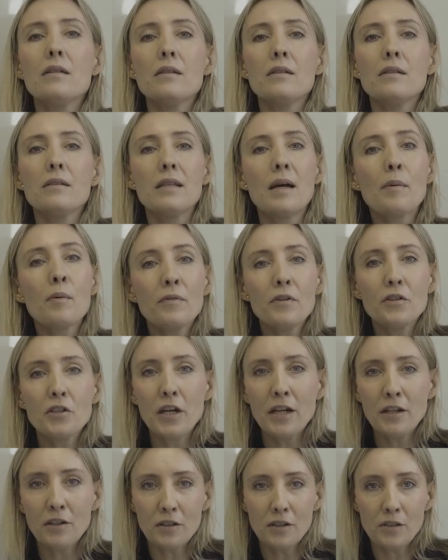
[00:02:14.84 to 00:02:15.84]
Some of the
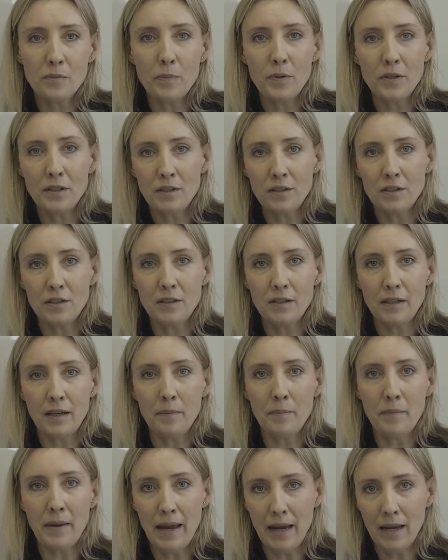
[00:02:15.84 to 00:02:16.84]
changes businesses
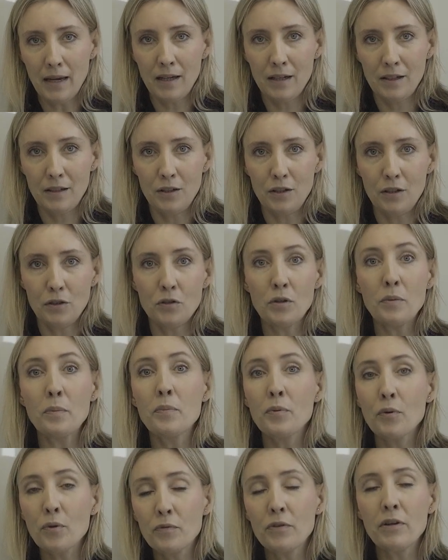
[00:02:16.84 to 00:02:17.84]
can make to
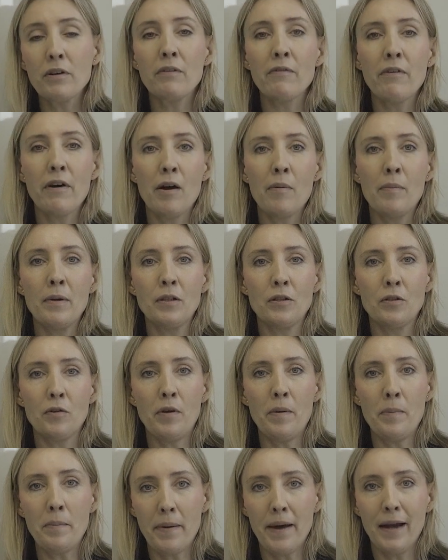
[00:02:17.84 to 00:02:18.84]
improve their environmental
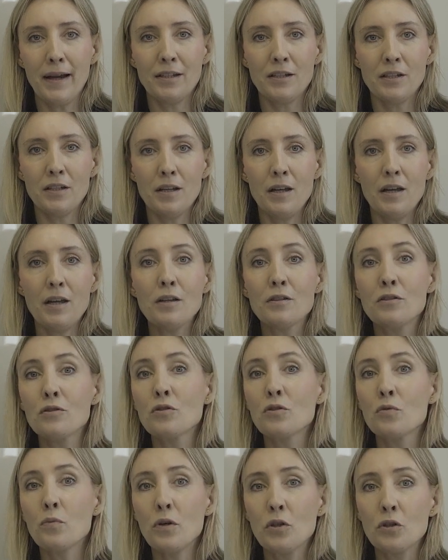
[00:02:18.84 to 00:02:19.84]
impact is to
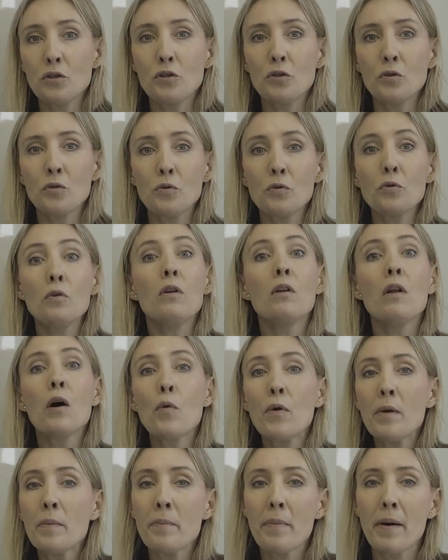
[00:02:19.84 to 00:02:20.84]
switch to
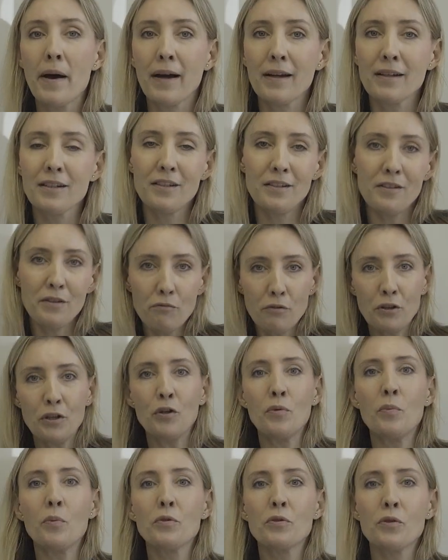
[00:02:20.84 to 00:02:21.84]
low-impact
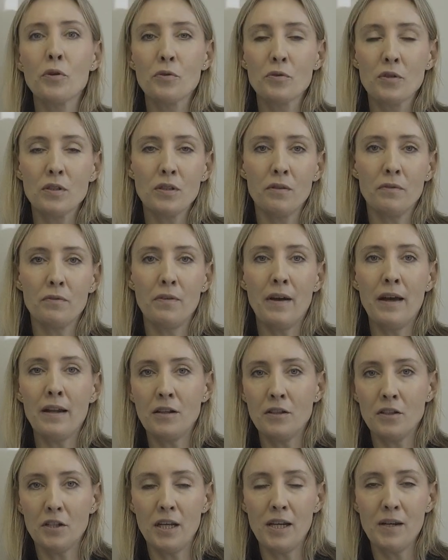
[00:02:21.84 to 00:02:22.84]
renewable sources of
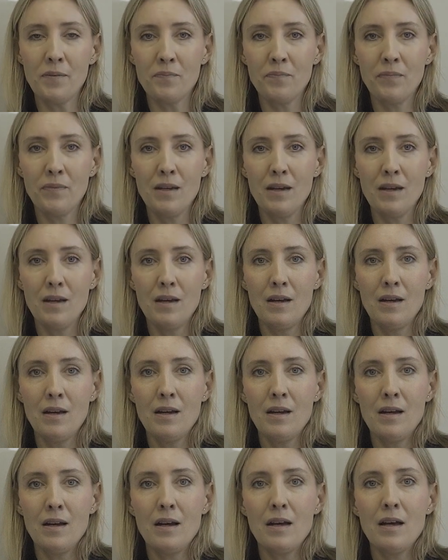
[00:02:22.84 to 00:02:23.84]
energy.
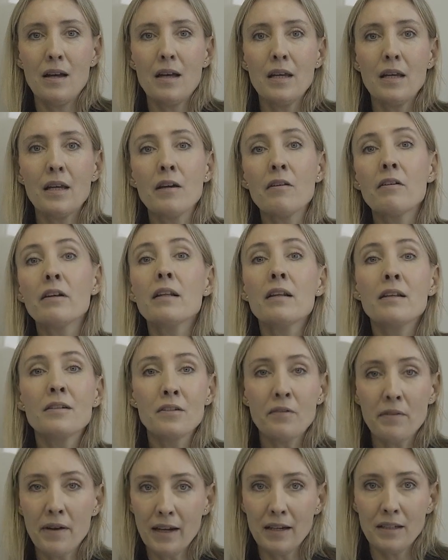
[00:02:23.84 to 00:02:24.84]
Here at
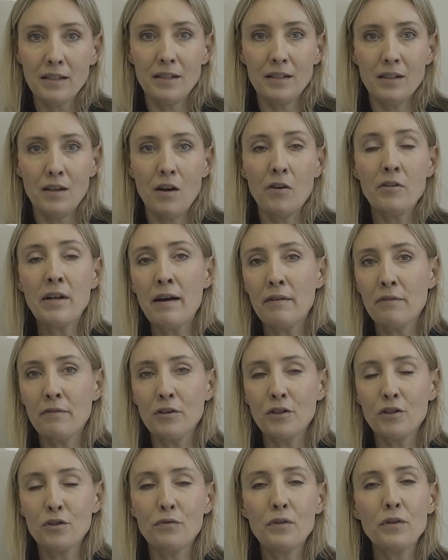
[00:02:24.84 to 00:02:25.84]
LearnDirect, on
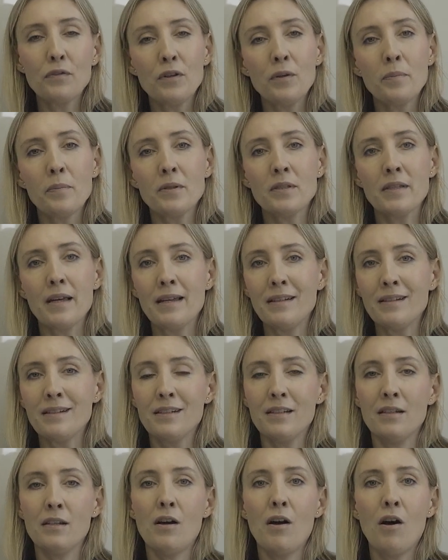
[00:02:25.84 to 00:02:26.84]
average,
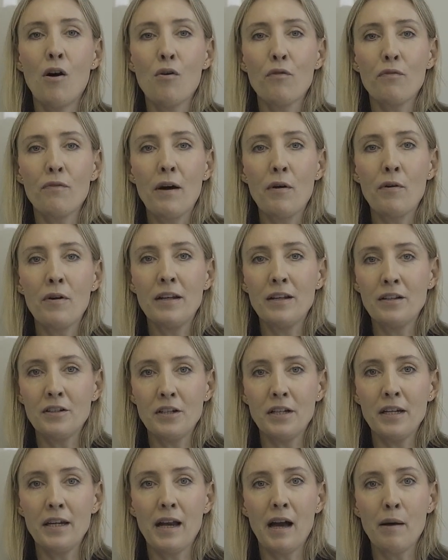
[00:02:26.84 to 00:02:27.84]
15% of our
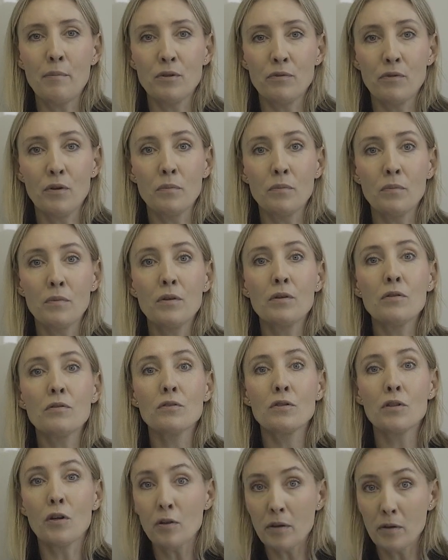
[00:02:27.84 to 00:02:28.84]
energy comes from
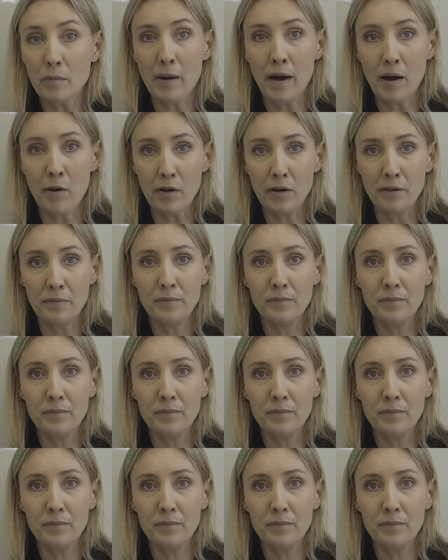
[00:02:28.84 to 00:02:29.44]
solar power.